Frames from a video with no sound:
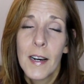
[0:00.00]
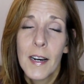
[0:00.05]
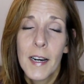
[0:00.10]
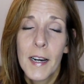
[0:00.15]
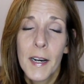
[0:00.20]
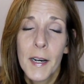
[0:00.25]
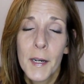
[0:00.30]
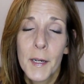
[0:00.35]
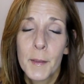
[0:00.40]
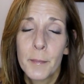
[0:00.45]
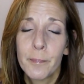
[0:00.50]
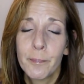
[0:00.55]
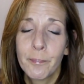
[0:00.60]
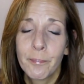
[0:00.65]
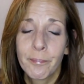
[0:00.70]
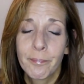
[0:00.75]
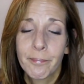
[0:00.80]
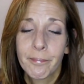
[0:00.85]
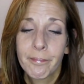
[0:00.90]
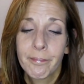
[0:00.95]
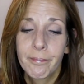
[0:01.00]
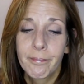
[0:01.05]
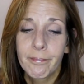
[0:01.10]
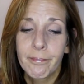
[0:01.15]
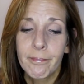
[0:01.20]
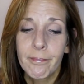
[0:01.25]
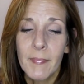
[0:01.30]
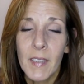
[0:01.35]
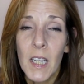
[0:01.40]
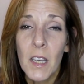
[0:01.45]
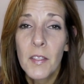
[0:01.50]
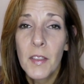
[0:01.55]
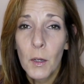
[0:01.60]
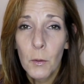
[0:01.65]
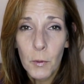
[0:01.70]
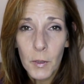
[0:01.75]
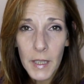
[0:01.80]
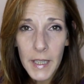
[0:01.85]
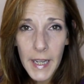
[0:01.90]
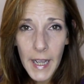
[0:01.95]
Um,
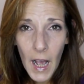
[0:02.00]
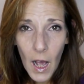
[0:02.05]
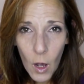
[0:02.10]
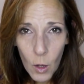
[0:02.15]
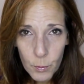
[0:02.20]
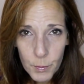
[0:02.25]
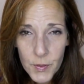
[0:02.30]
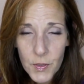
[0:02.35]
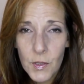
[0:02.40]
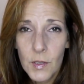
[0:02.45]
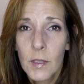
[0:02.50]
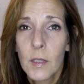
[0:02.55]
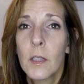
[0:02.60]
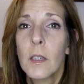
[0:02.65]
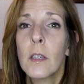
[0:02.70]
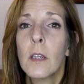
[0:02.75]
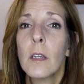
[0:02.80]
that really helps